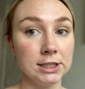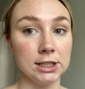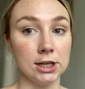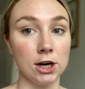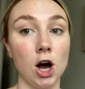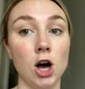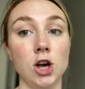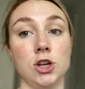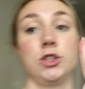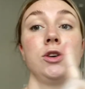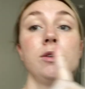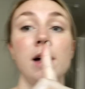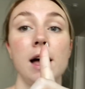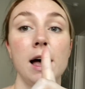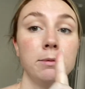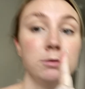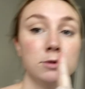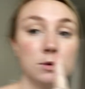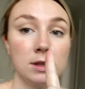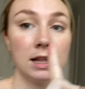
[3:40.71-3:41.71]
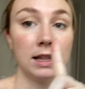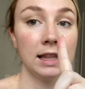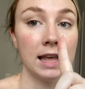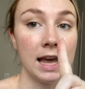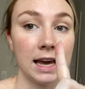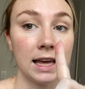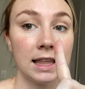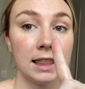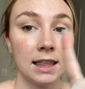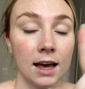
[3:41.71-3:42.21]
It also helps with the
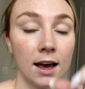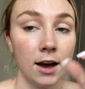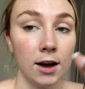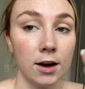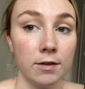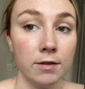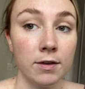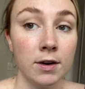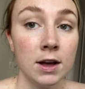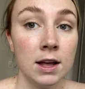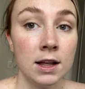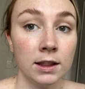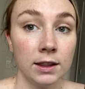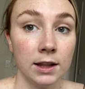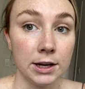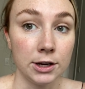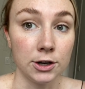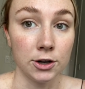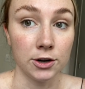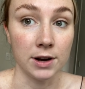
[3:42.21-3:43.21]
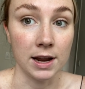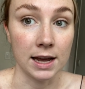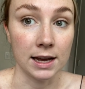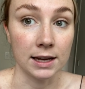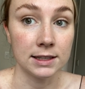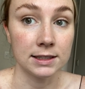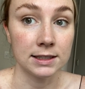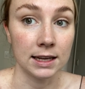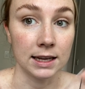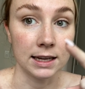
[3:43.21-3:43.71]
length of like your
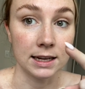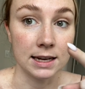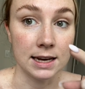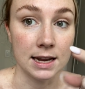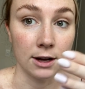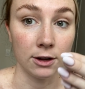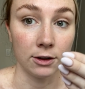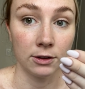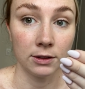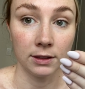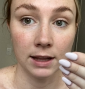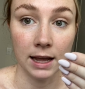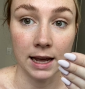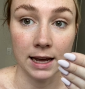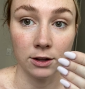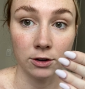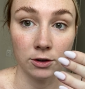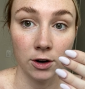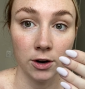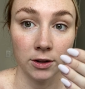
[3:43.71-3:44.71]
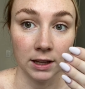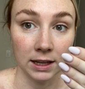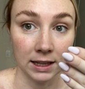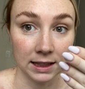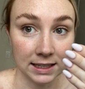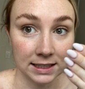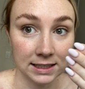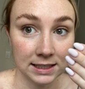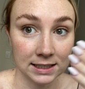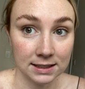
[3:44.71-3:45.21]
nails, like nail length growth. Like
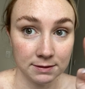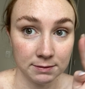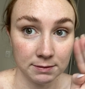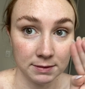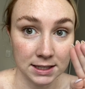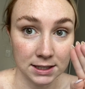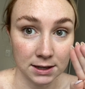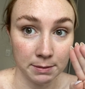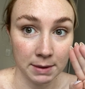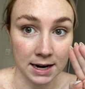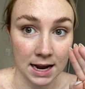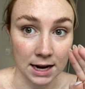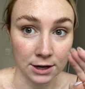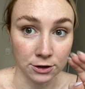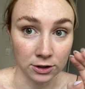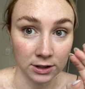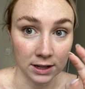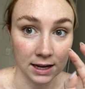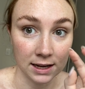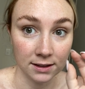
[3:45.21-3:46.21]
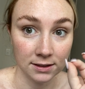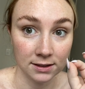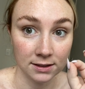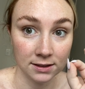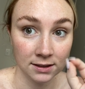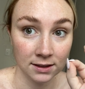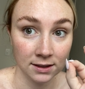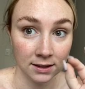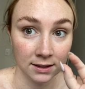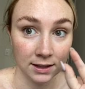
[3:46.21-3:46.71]
these are my natural
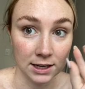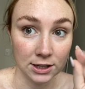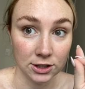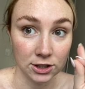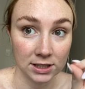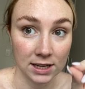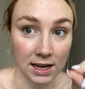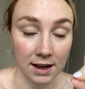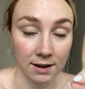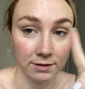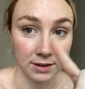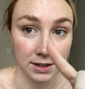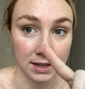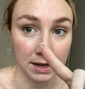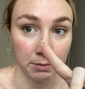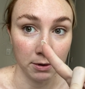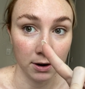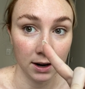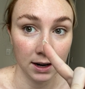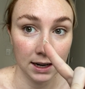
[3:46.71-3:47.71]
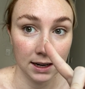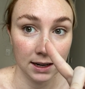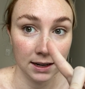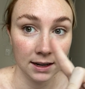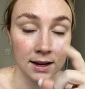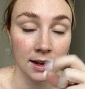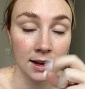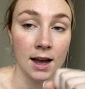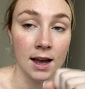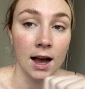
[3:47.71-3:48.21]
nails. They just have dip on it.
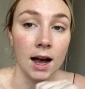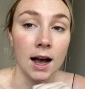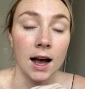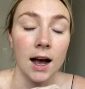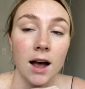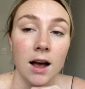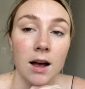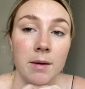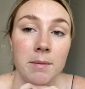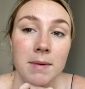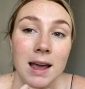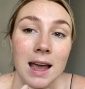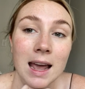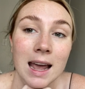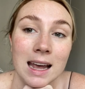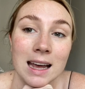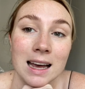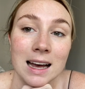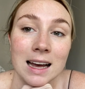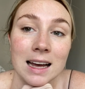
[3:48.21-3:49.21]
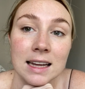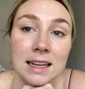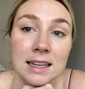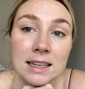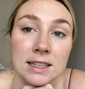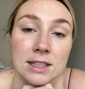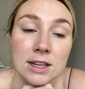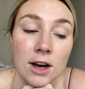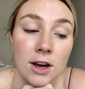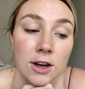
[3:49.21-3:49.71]

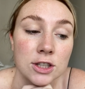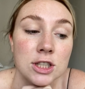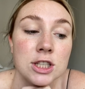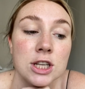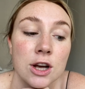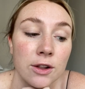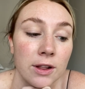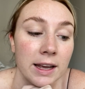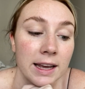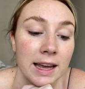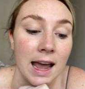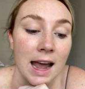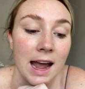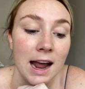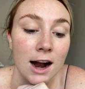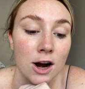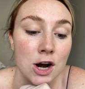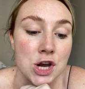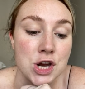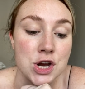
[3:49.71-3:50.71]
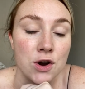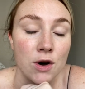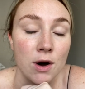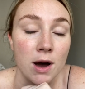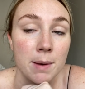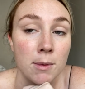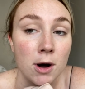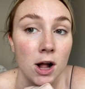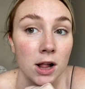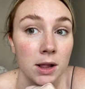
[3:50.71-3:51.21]
And also like hair, and you know
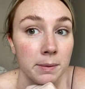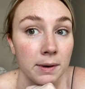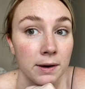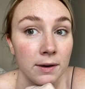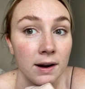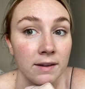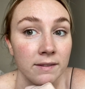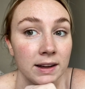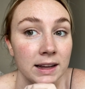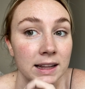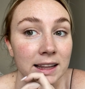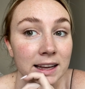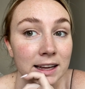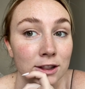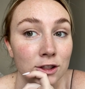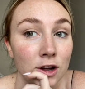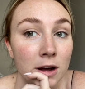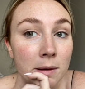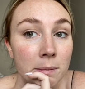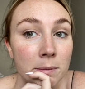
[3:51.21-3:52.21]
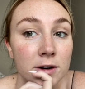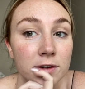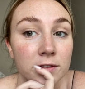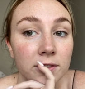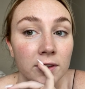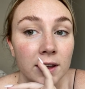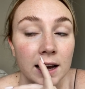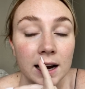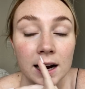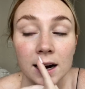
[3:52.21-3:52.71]
I'm all about having like long,
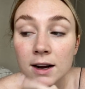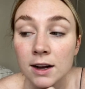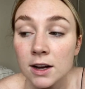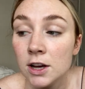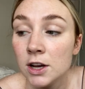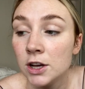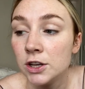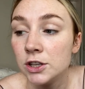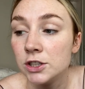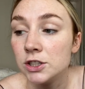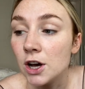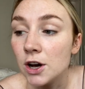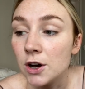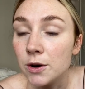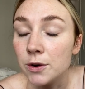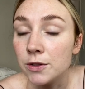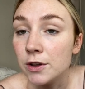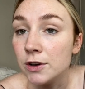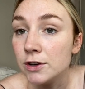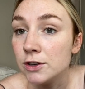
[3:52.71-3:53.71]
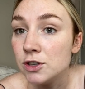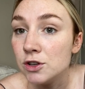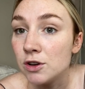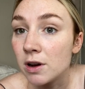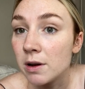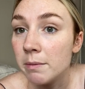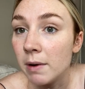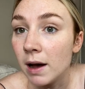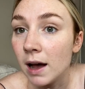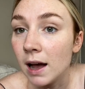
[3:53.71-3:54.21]
beautiful hair. So those two
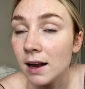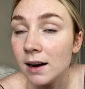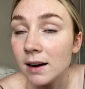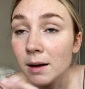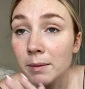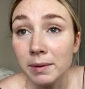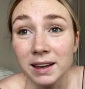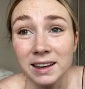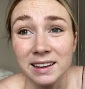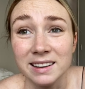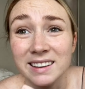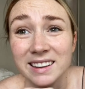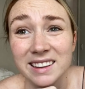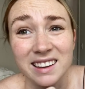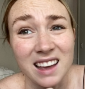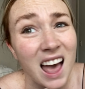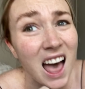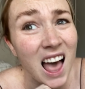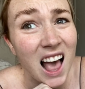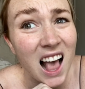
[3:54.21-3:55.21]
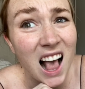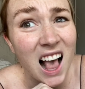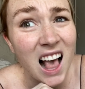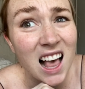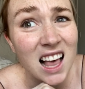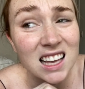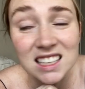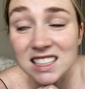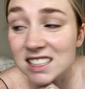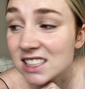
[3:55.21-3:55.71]
combined, I'm like,
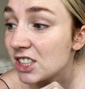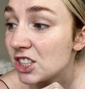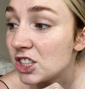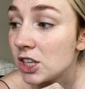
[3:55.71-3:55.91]
yes.